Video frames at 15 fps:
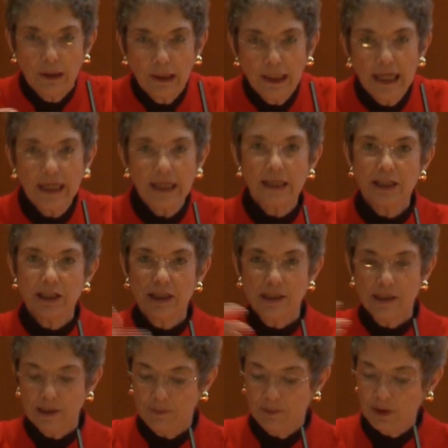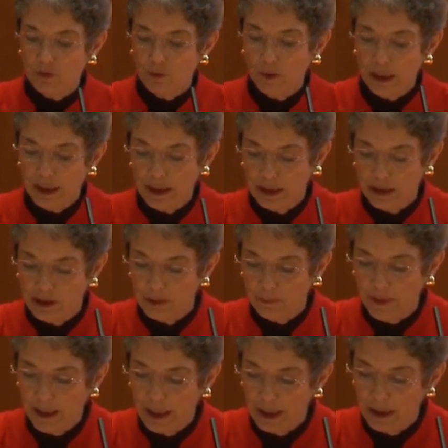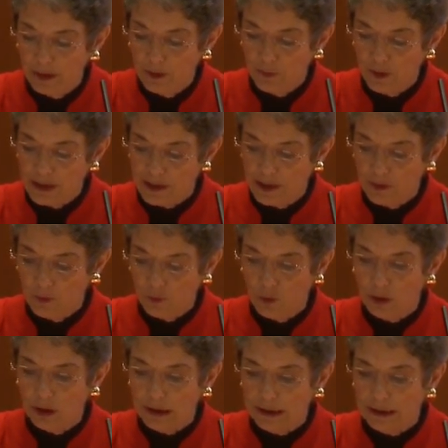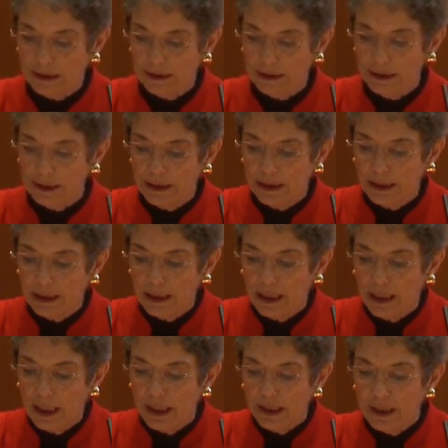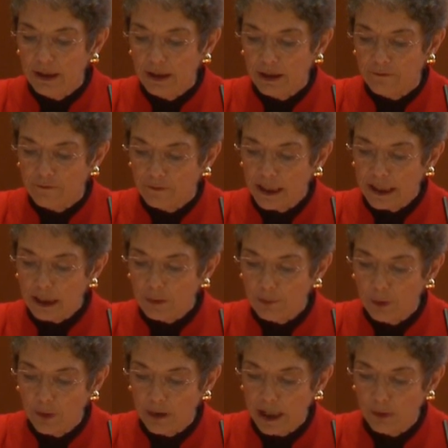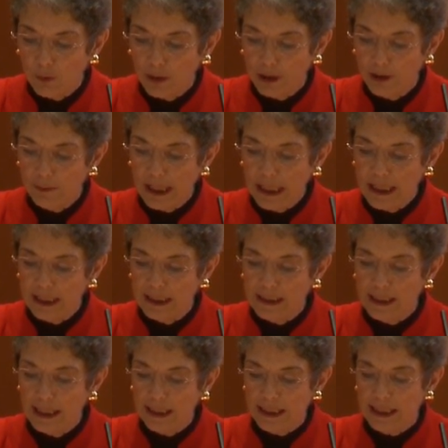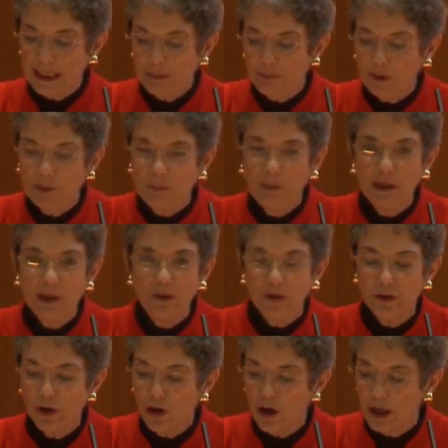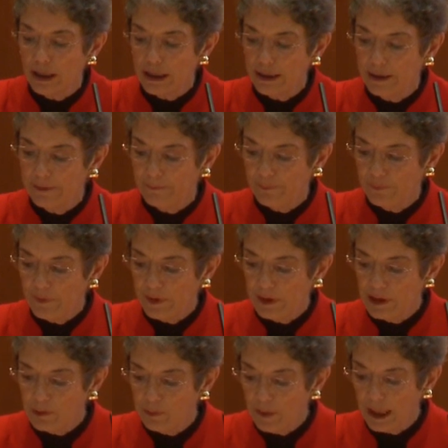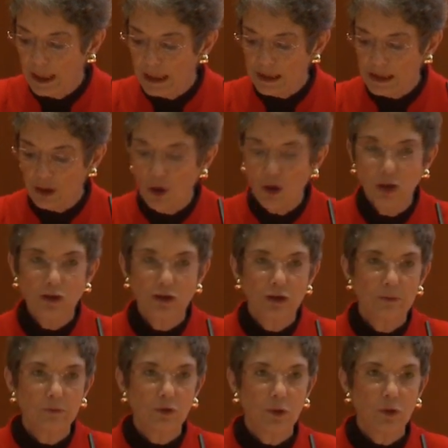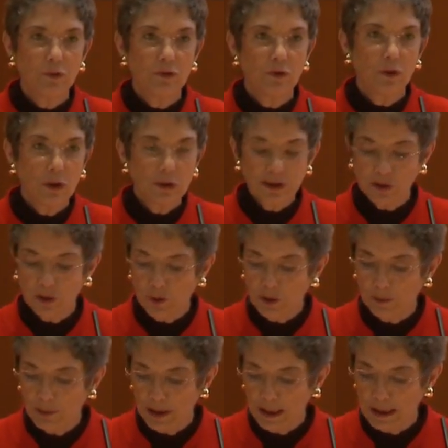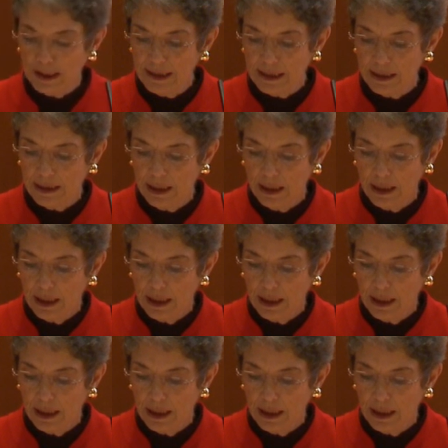linkages between Japan and the rest of the world. The final point I want to make is that TPP or not, Japan's long term growth also depends